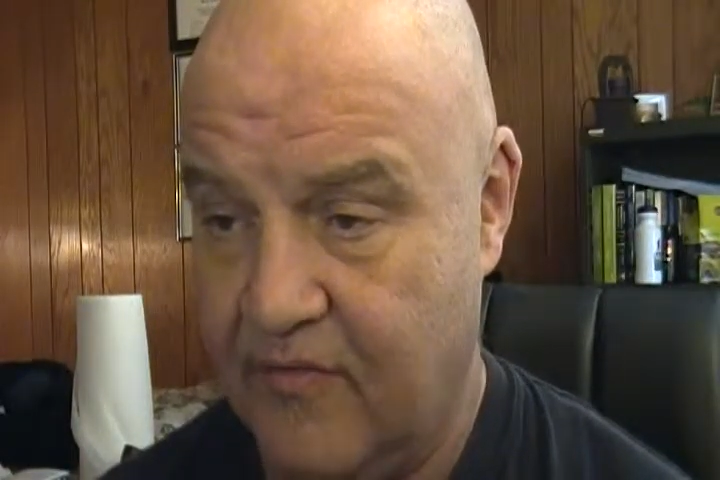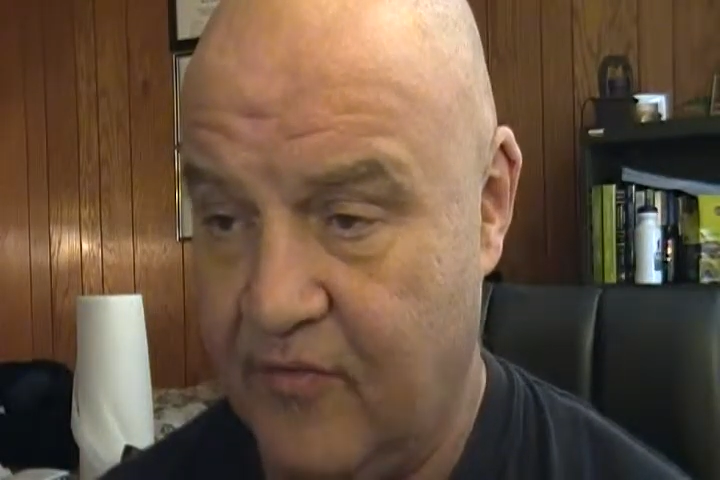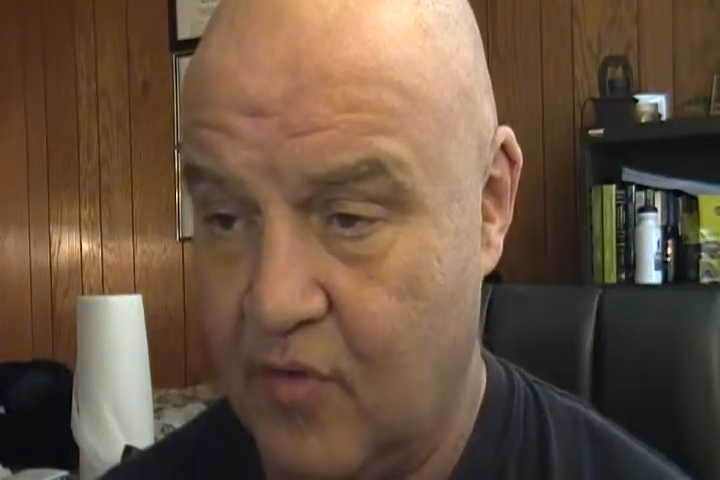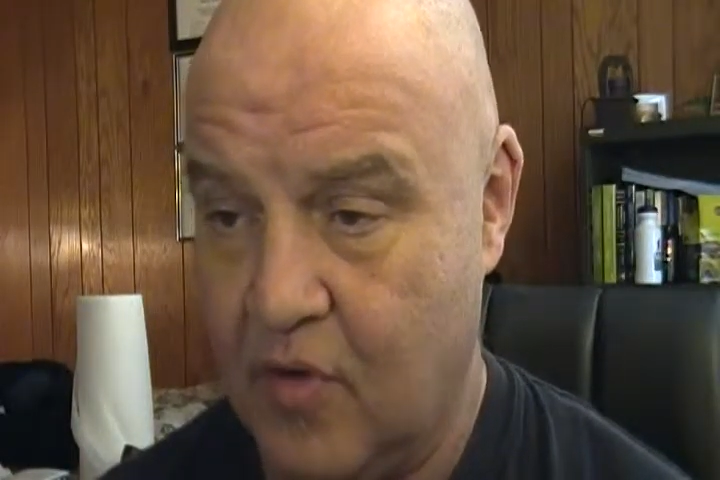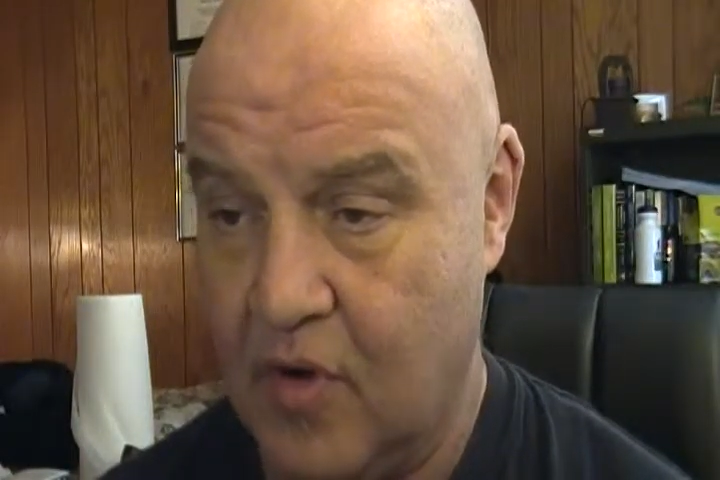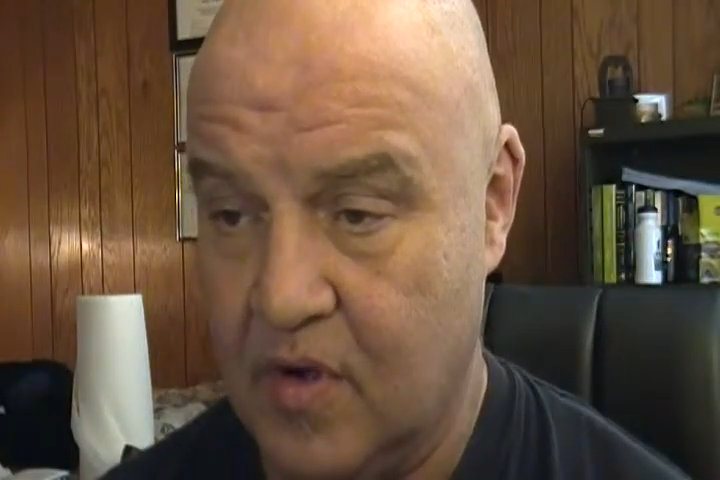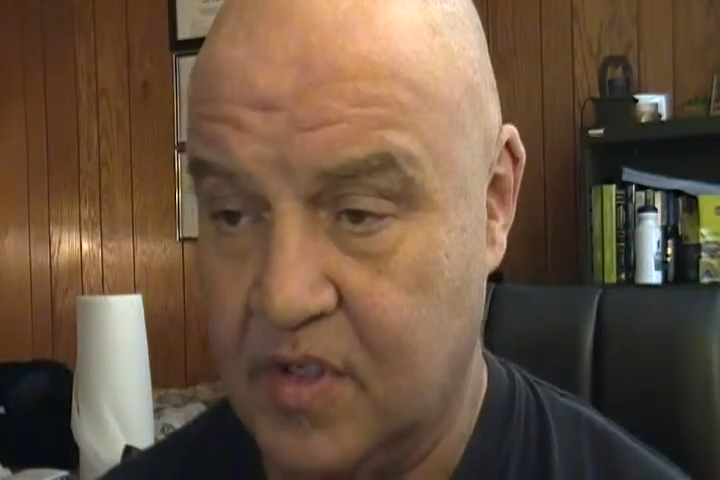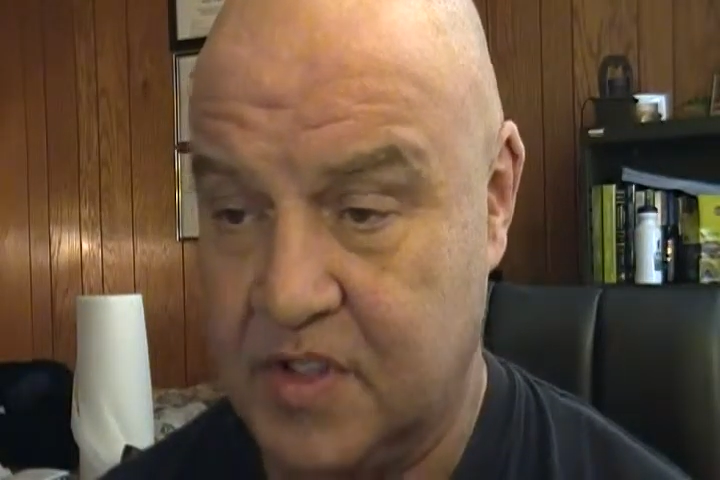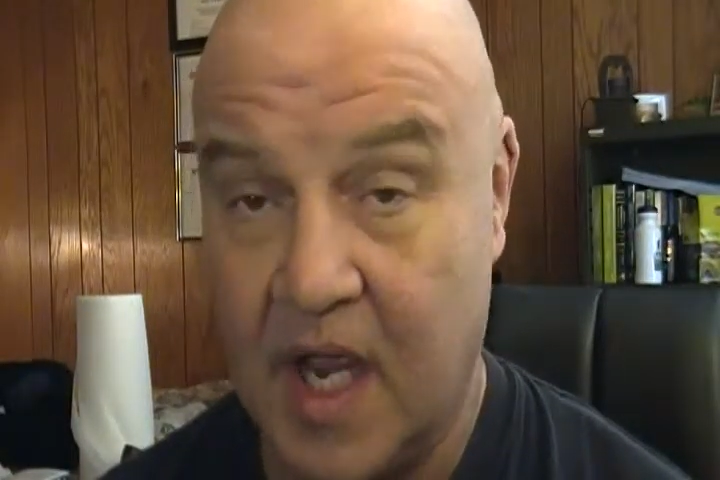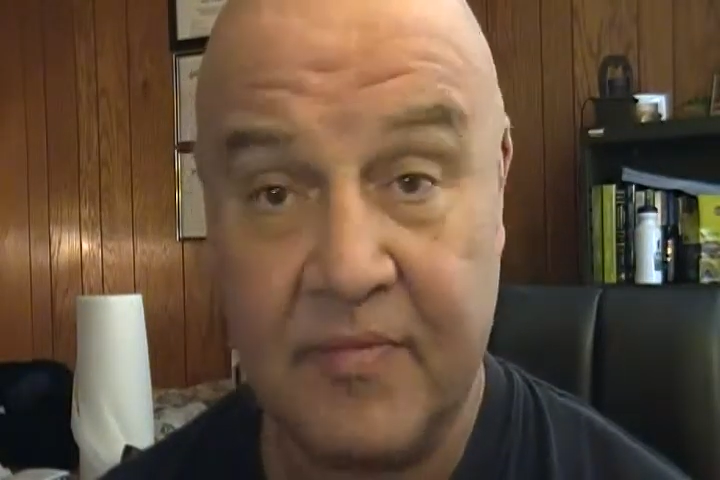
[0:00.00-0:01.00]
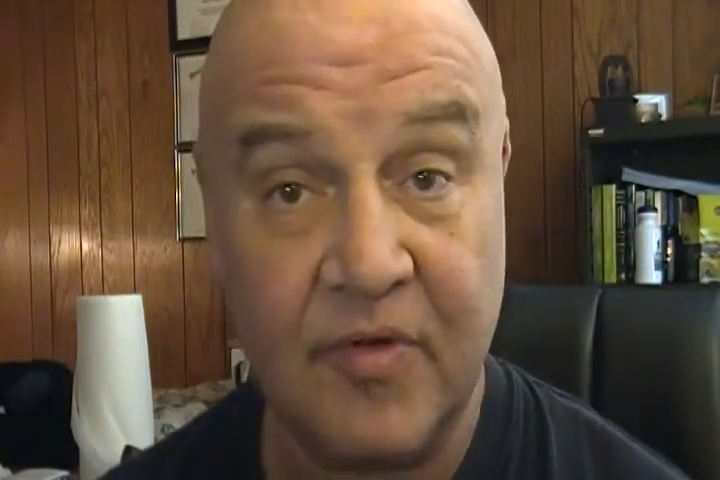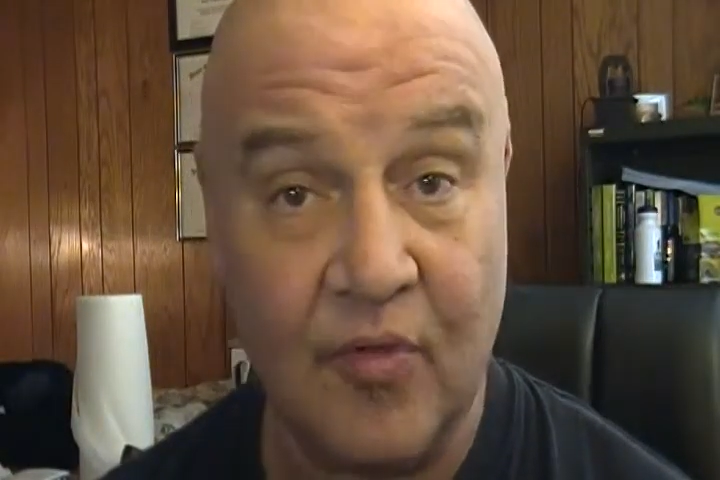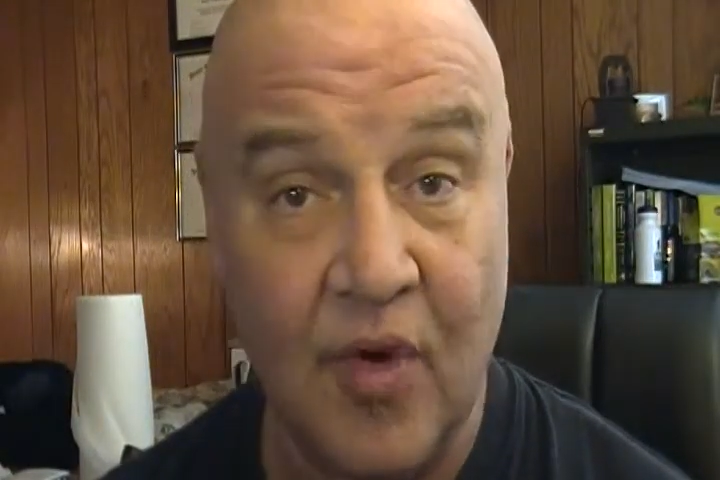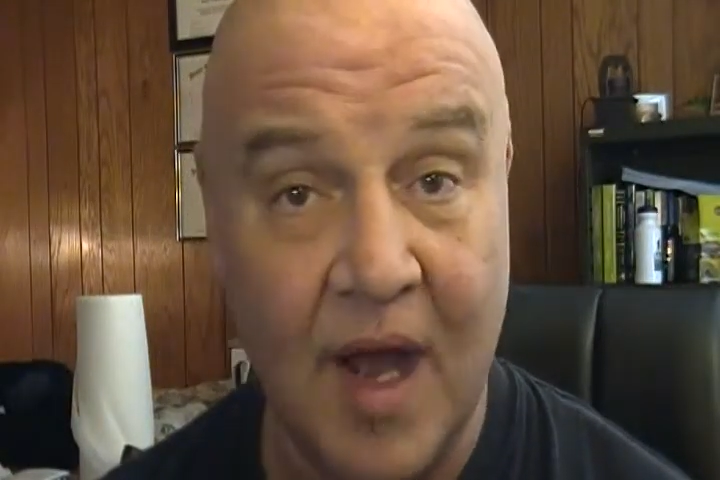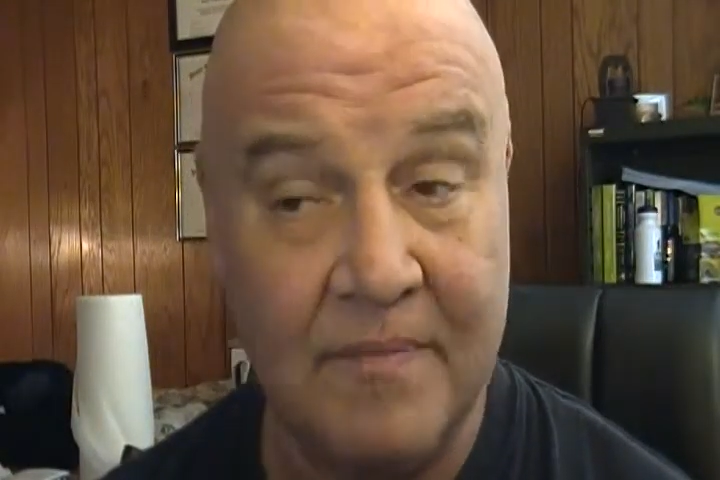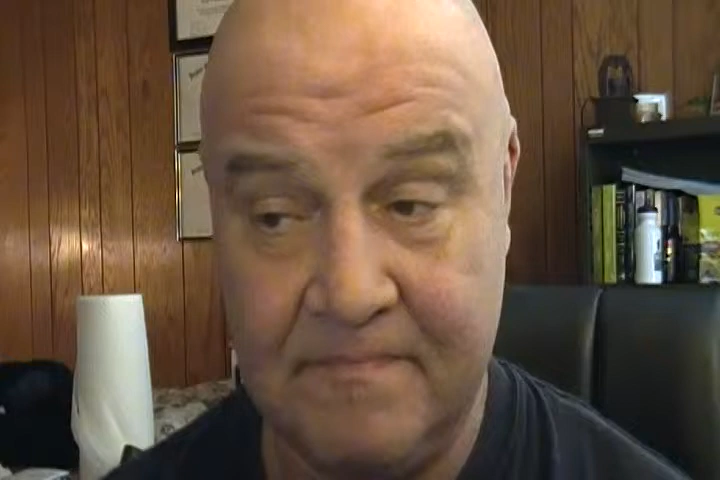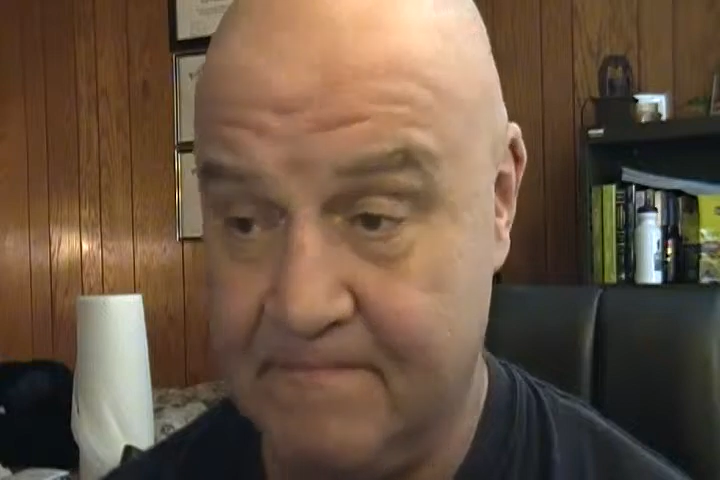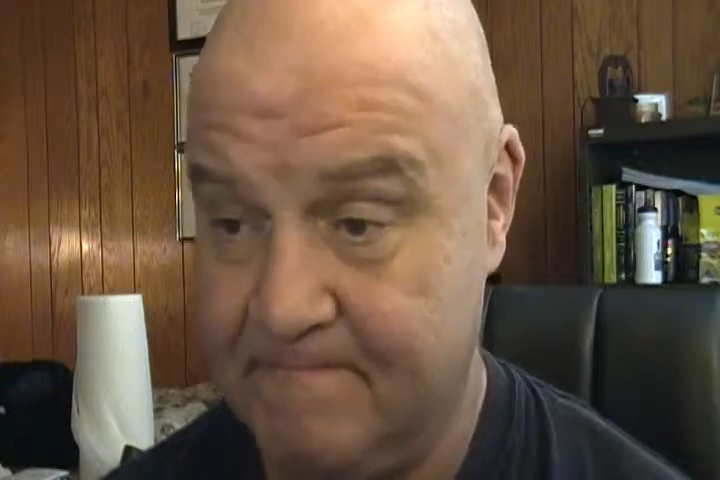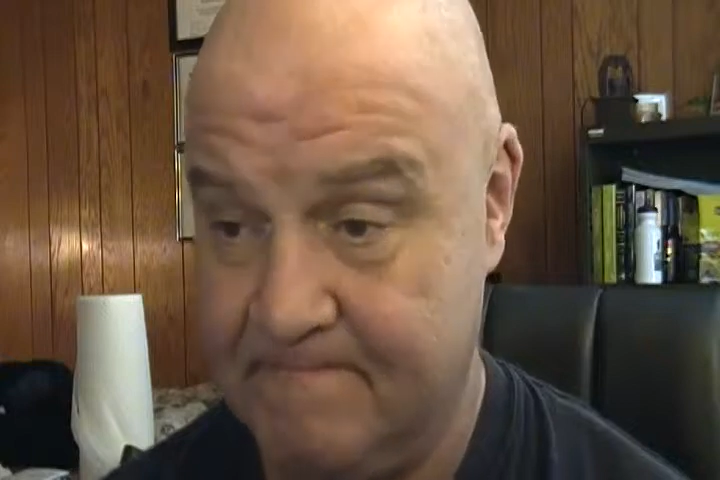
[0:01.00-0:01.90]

for Chapter 1.